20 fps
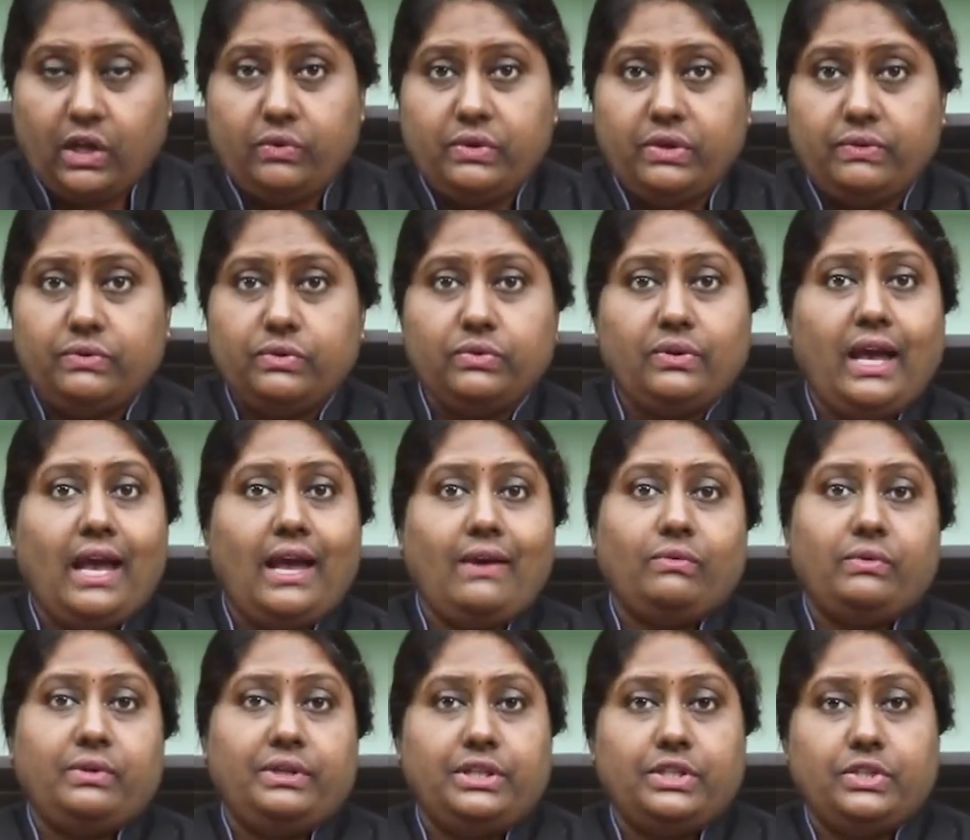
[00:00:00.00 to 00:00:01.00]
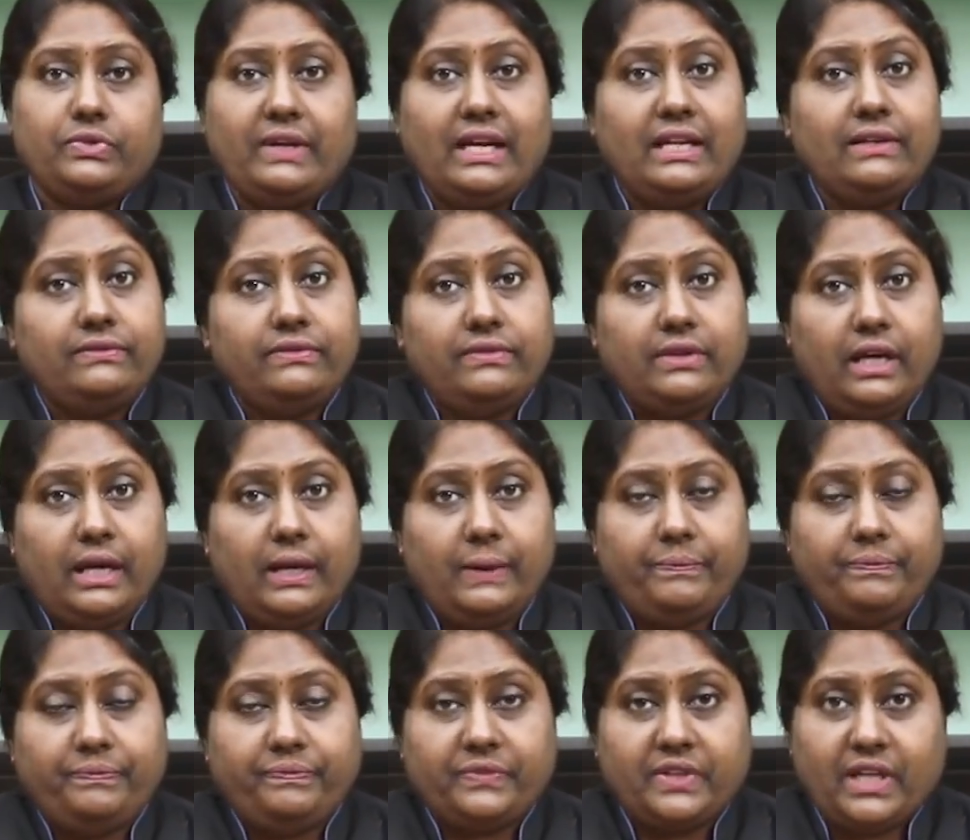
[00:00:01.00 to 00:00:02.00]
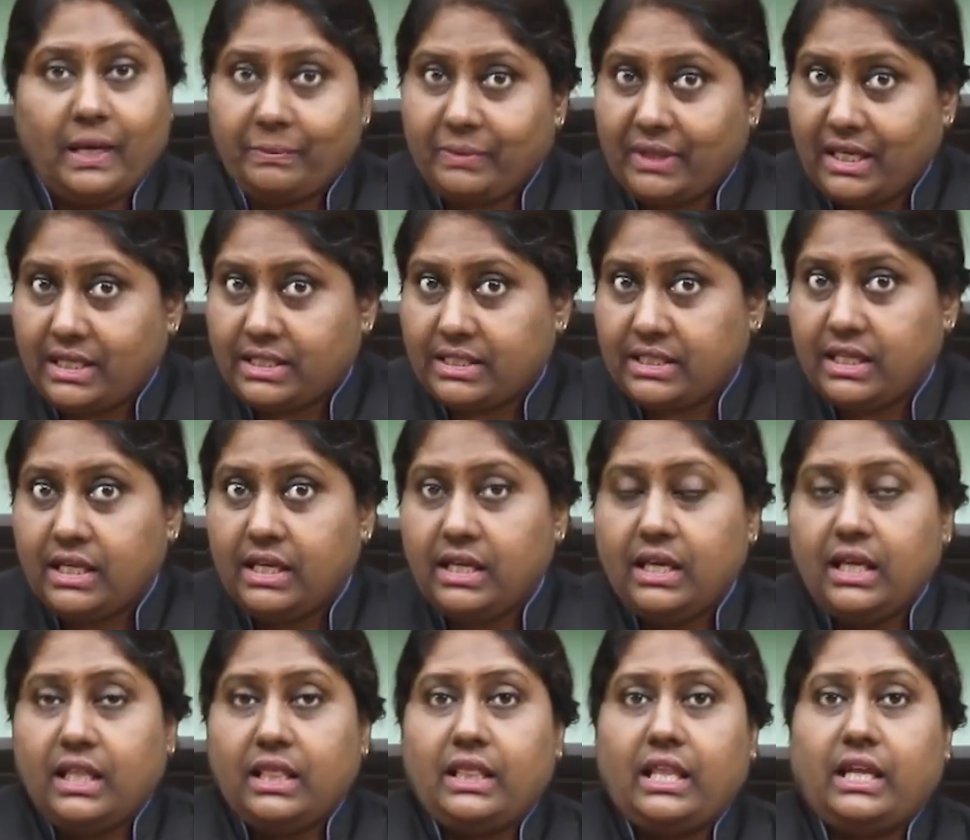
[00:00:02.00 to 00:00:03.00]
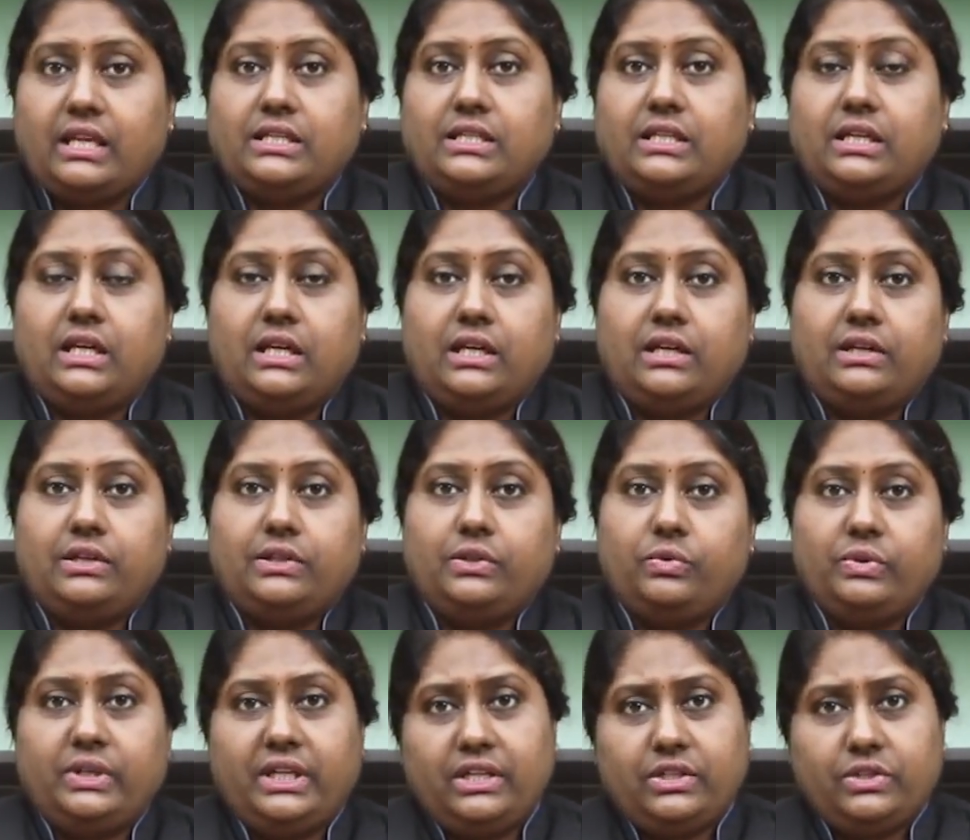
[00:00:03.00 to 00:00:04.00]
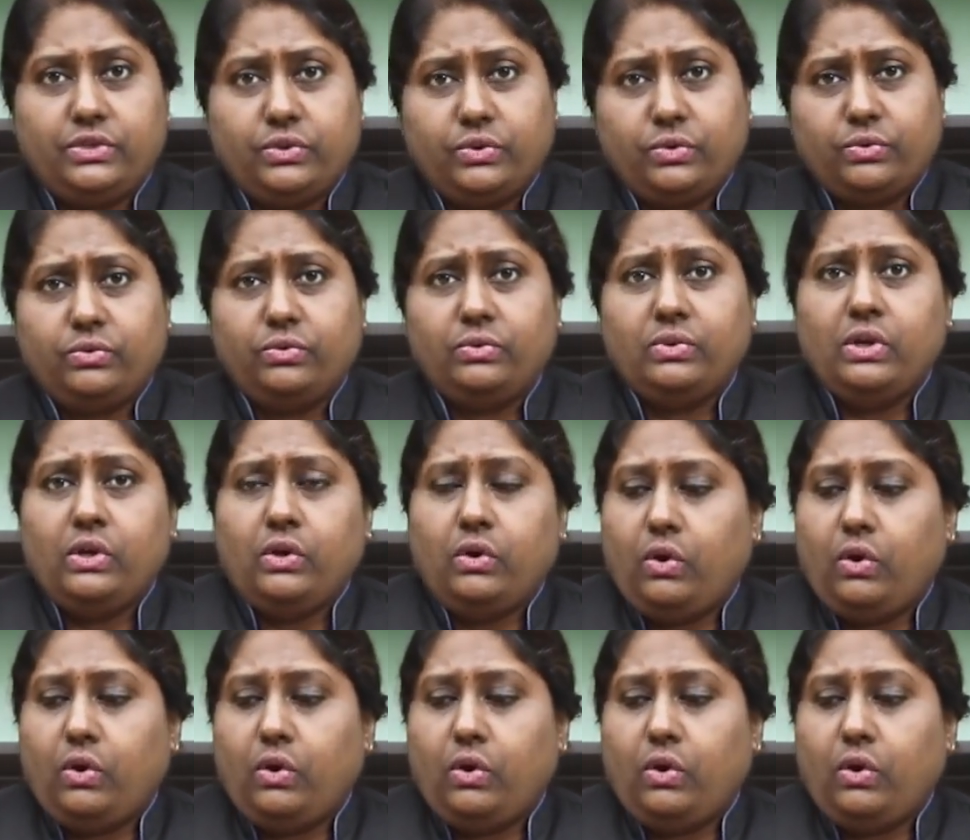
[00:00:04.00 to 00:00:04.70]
Now if you have only 12 cupcakes that you need to do,